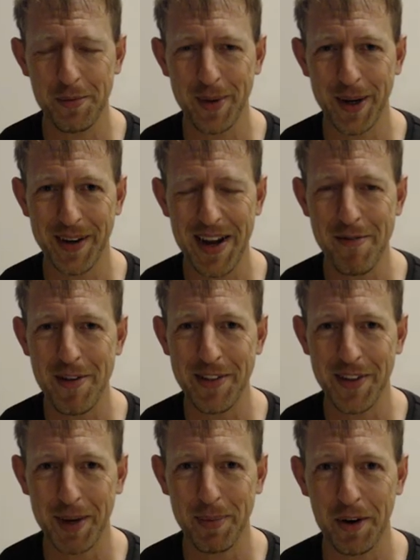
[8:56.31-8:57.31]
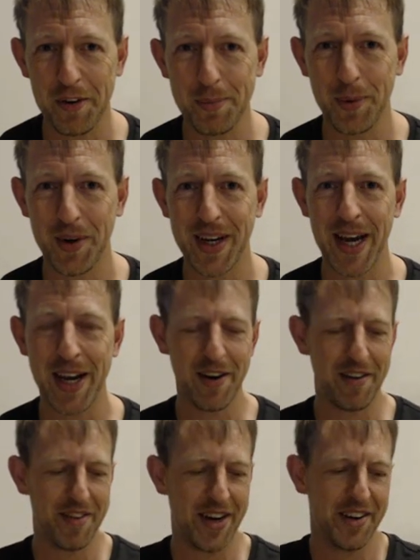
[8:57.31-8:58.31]
but everything possible to gain an
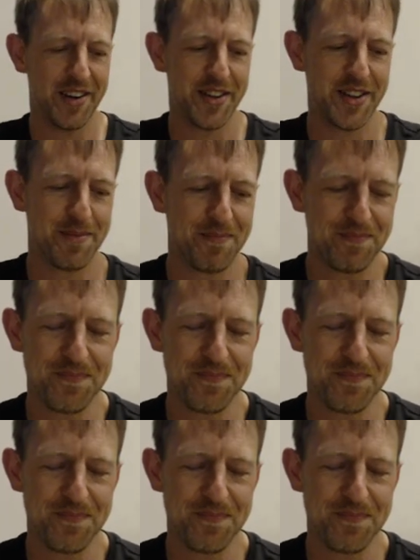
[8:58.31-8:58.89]
advantage.